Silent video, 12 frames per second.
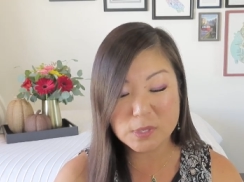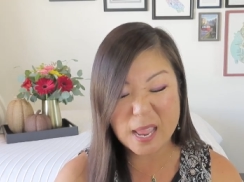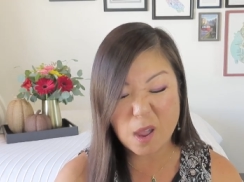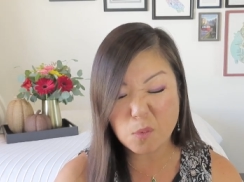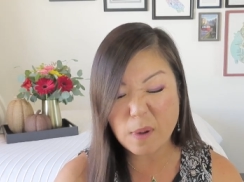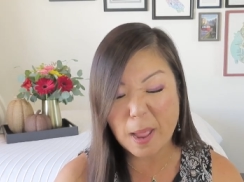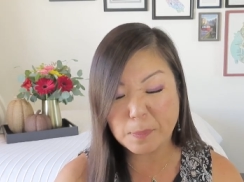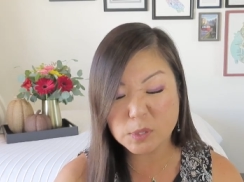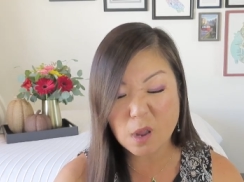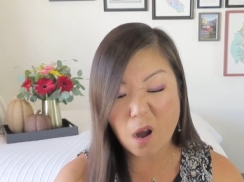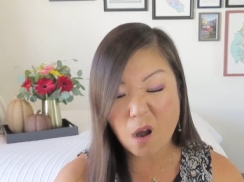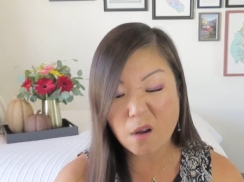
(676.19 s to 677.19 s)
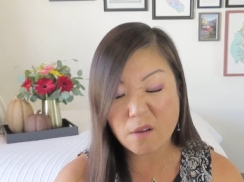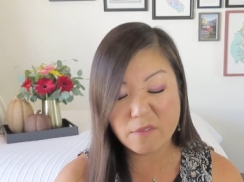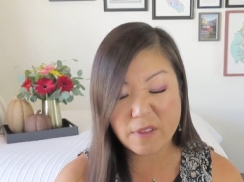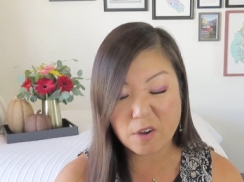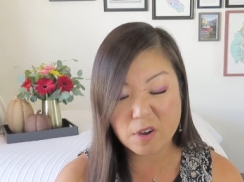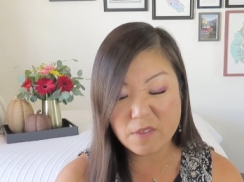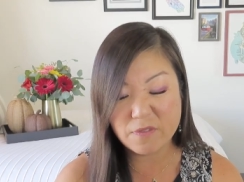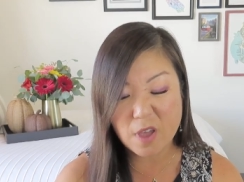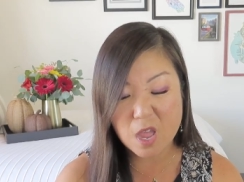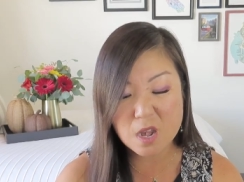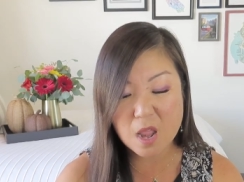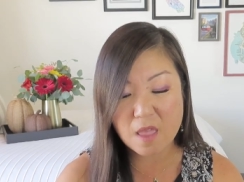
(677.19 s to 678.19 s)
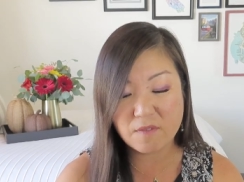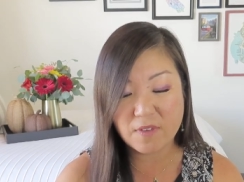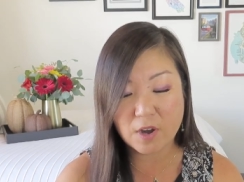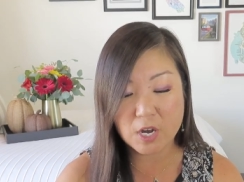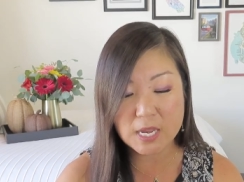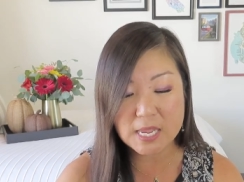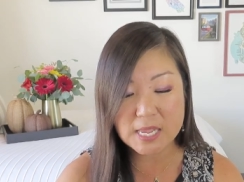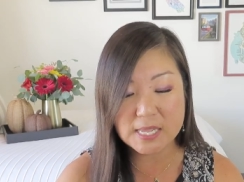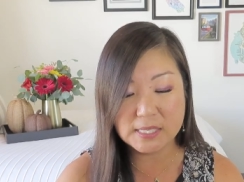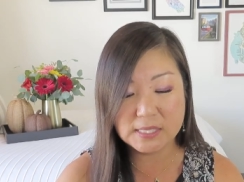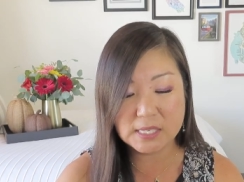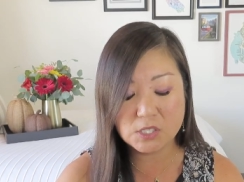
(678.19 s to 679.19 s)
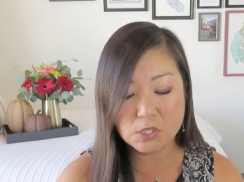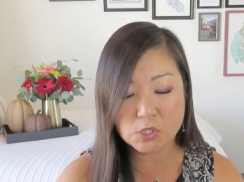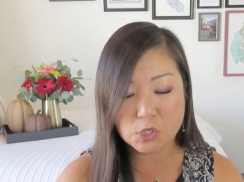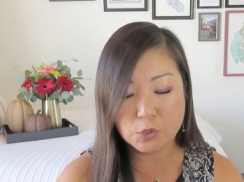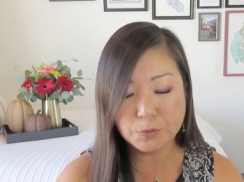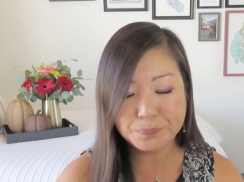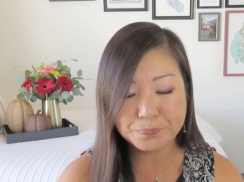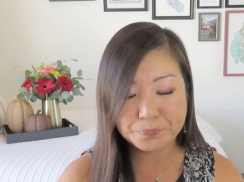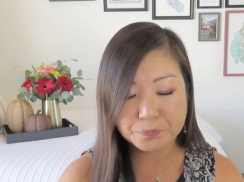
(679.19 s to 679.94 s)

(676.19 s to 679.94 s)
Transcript: nail wraps are very fun and very easy to do.